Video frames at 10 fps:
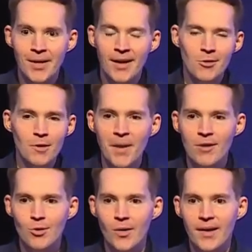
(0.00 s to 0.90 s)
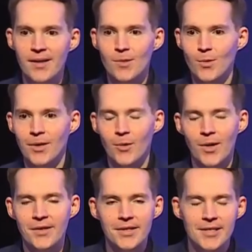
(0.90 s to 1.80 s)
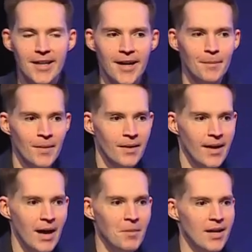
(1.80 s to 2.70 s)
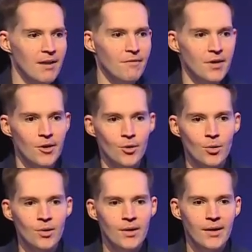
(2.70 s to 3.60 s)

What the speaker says: and just by a show of hands really quickly today, how many of you